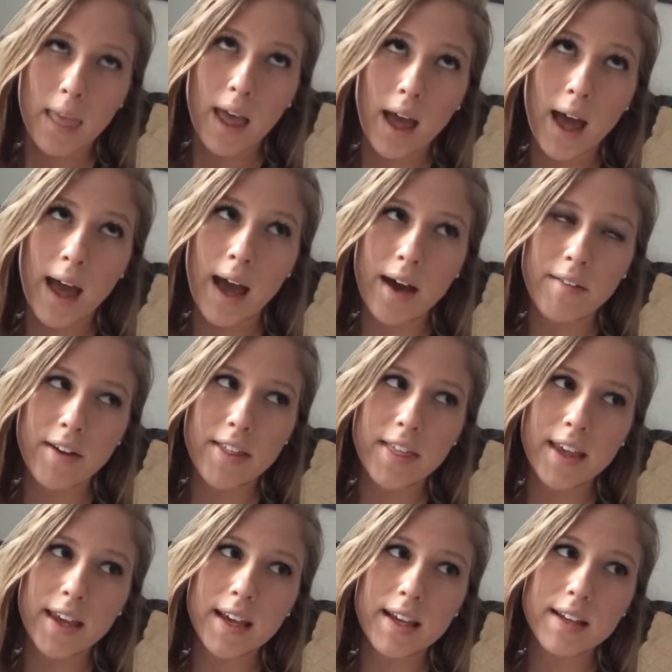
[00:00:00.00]
I have, I
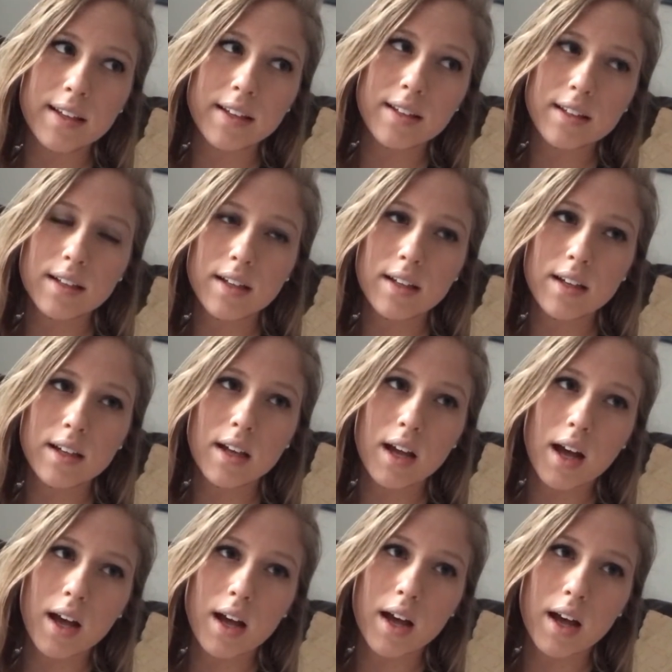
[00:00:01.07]
think,
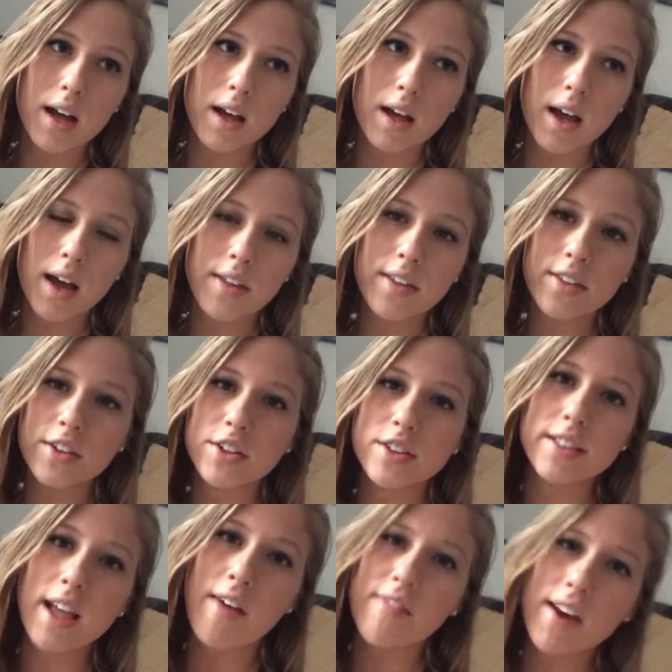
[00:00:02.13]
I think there's
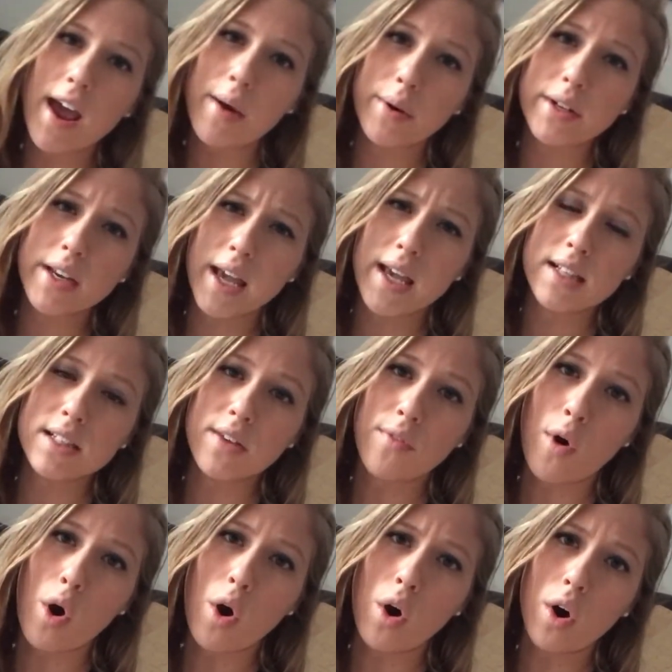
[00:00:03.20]
seven hour days of
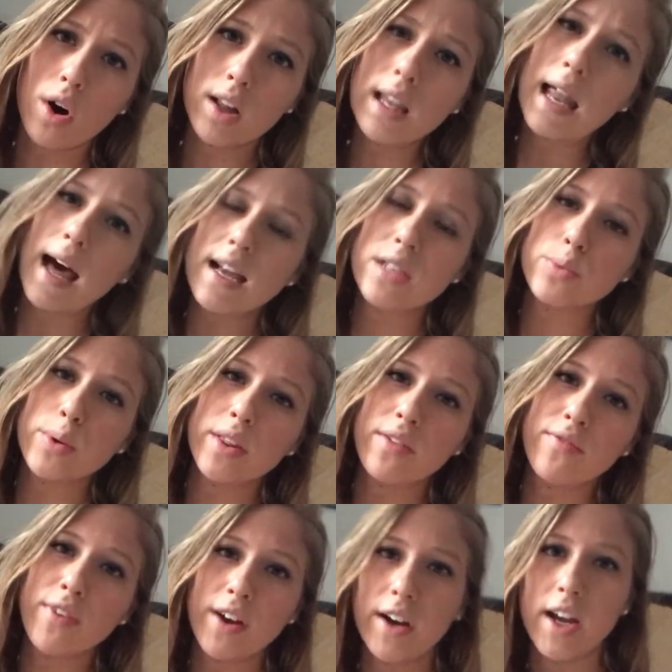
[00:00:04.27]
all class with
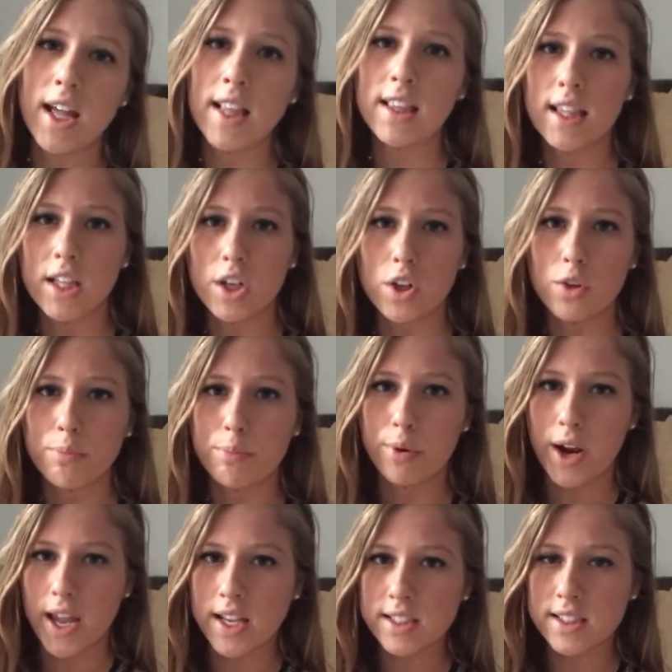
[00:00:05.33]
very little
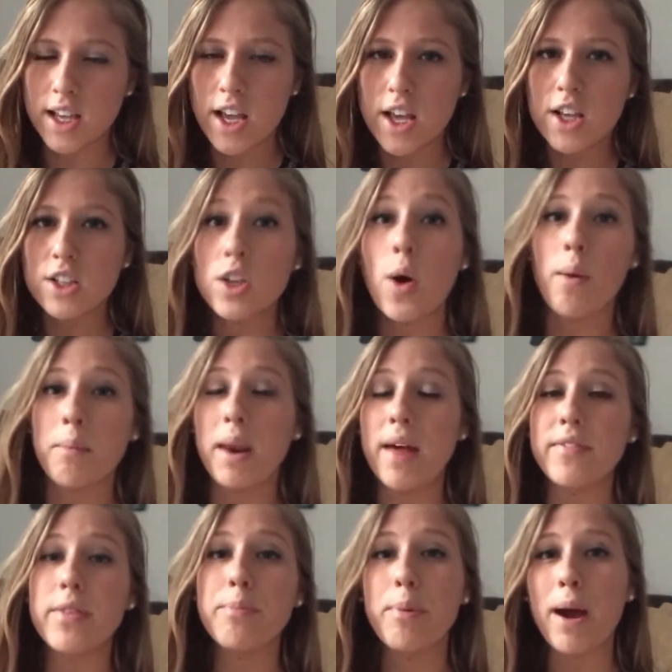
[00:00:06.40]
breaks. So I'm gonna
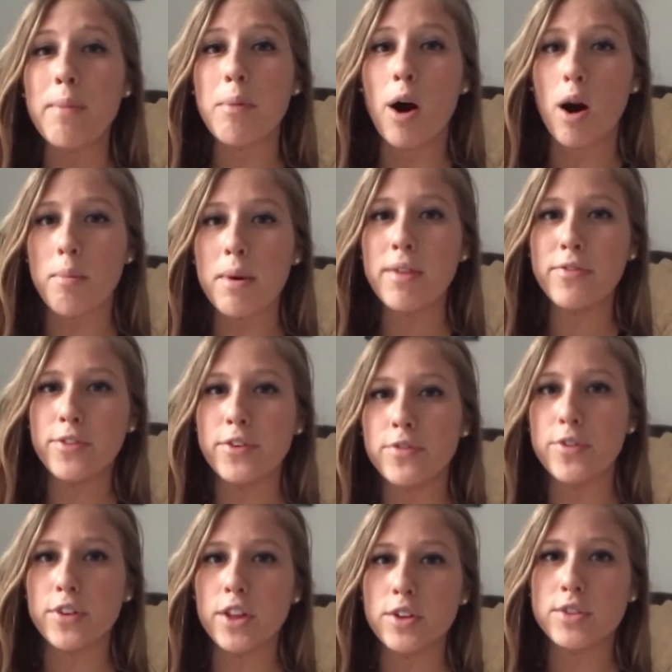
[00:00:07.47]
have to prep all my food
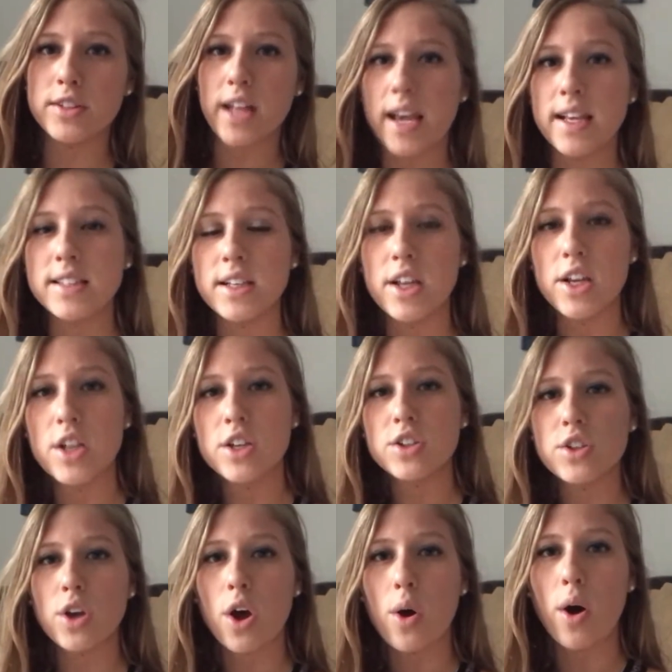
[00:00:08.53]
for those days.
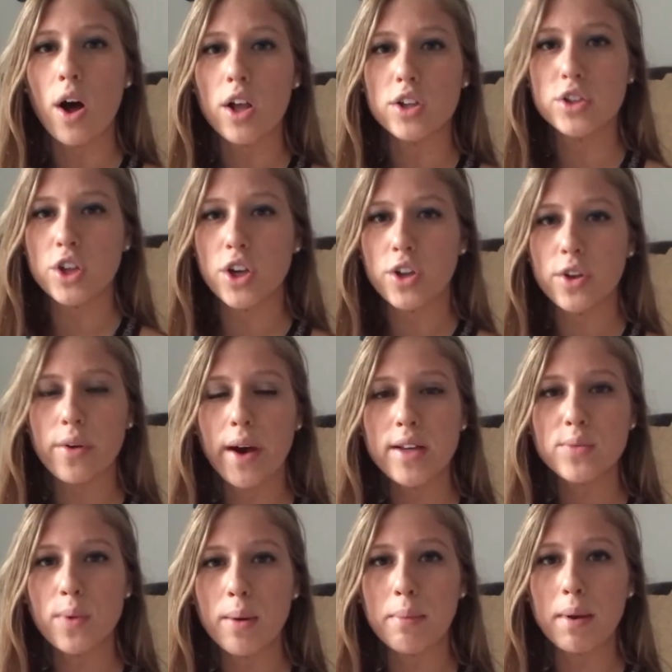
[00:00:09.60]
So I'll show you guys
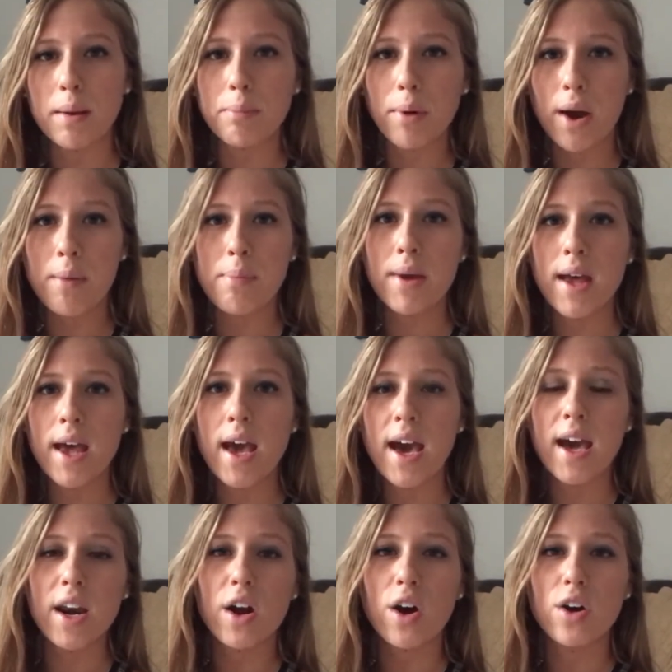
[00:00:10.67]
what I'm gonna prep
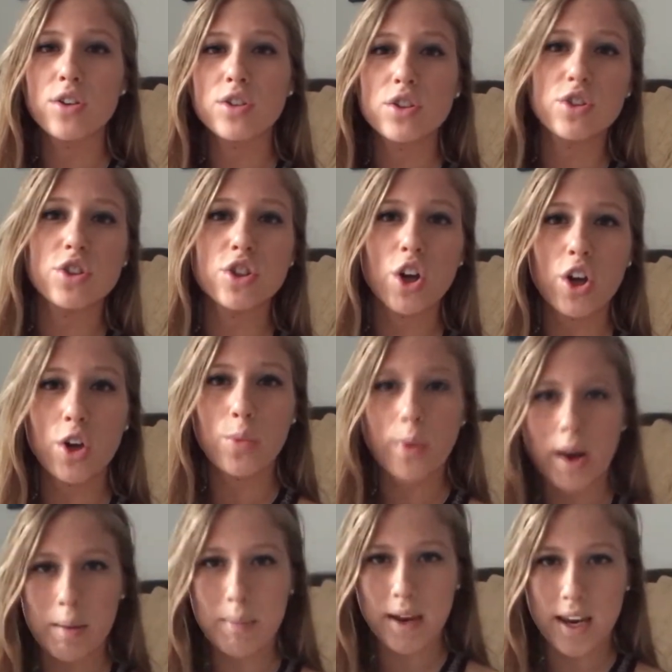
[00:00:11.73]
and I'll also show you what
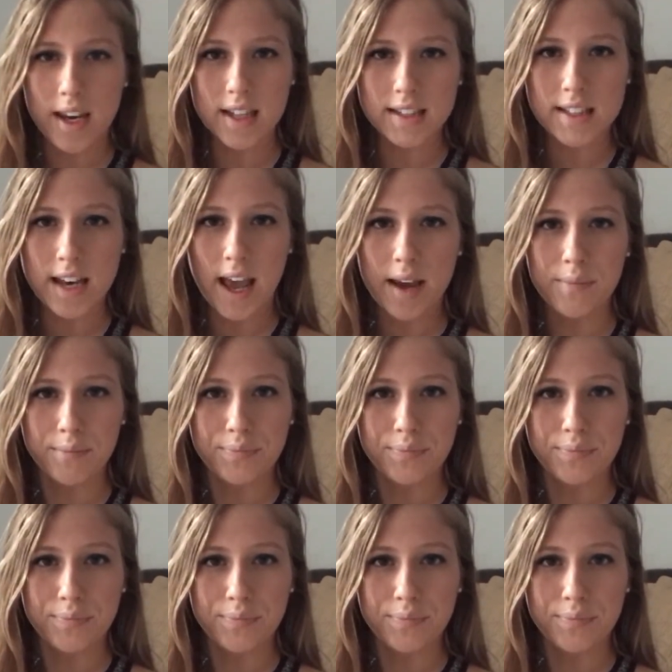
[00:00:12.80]
I'm eating today.